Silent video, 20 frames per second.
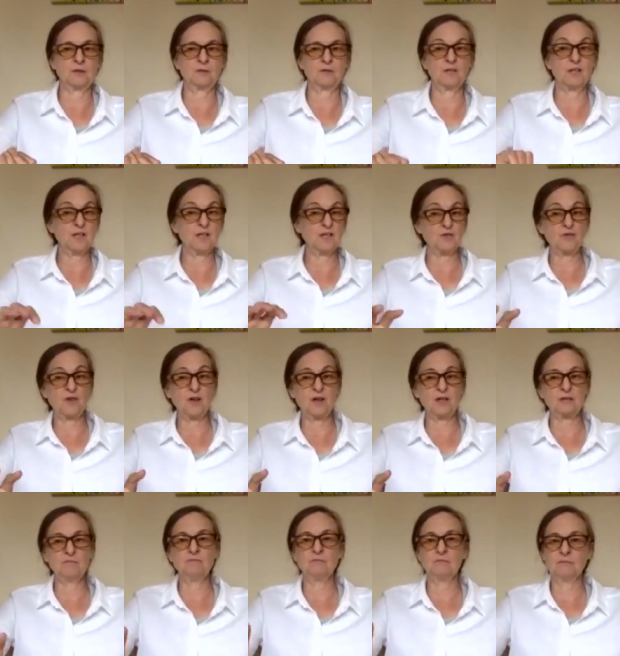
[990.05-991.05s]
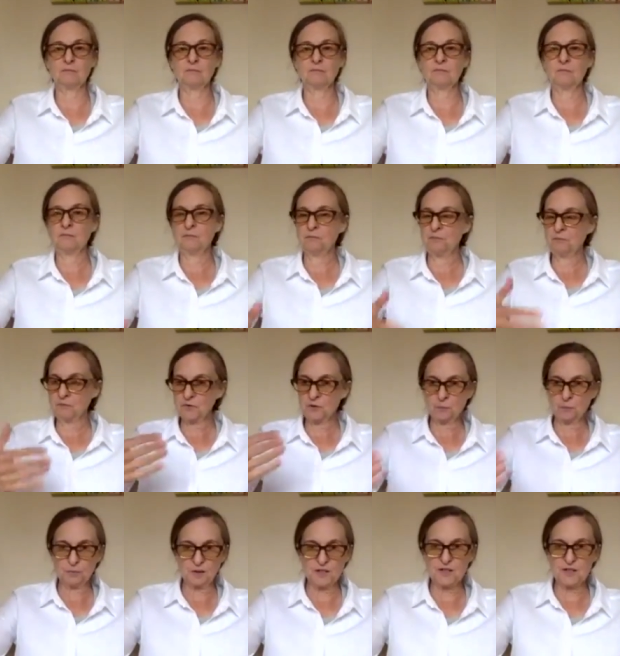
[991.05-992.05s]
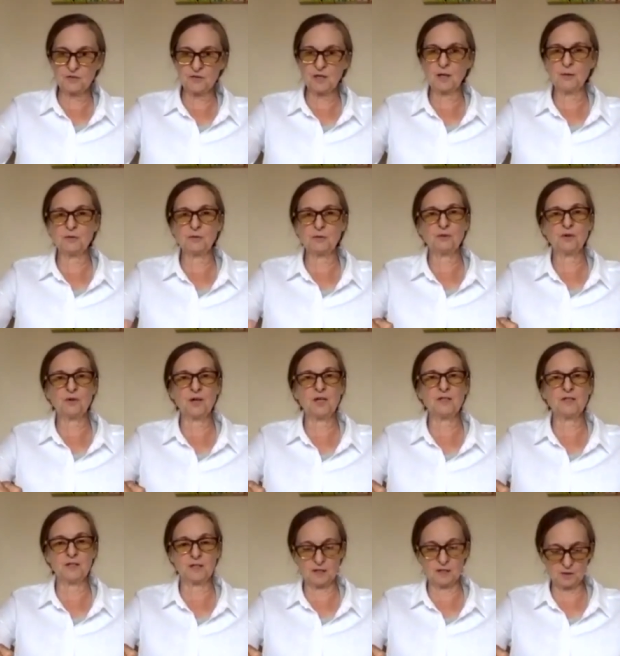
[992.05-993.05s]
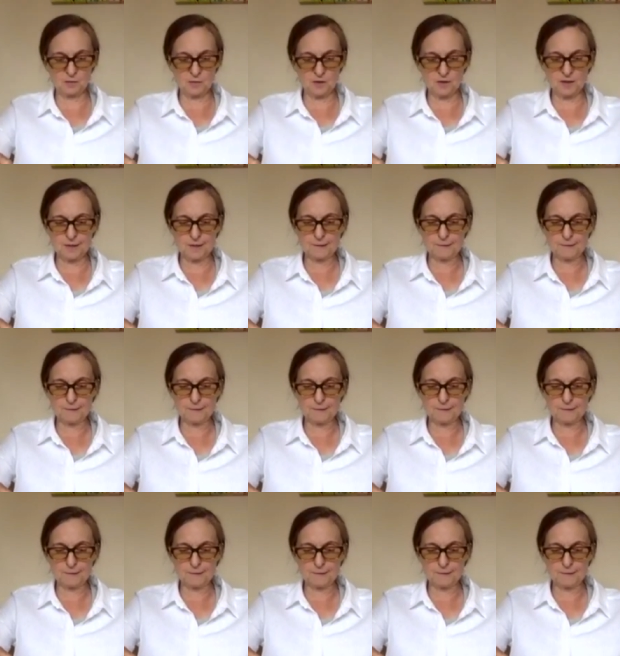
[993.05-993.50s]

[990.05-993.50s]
and that's fine. Plenty of time to practice this week.